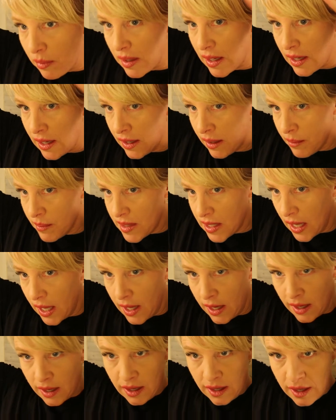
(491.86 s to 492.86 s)
getting them
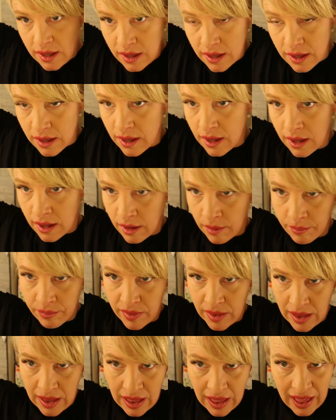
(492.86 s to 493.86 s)
done. I
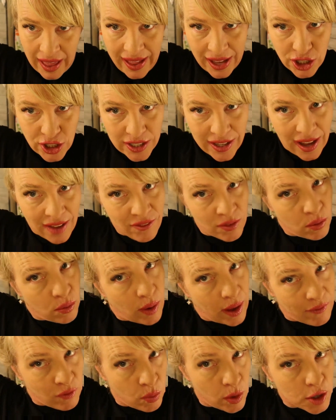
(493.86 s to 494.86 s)
actually haven't
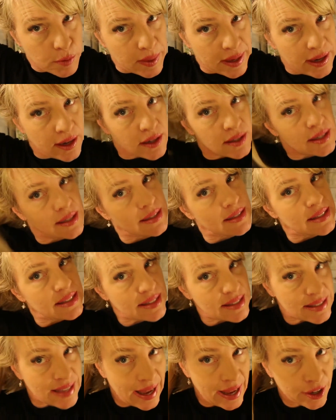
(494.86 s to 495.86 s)
washed my hair since
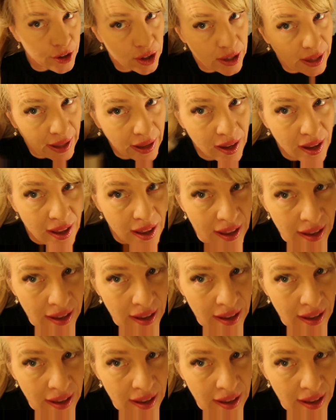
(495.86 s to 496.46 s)
Saturday.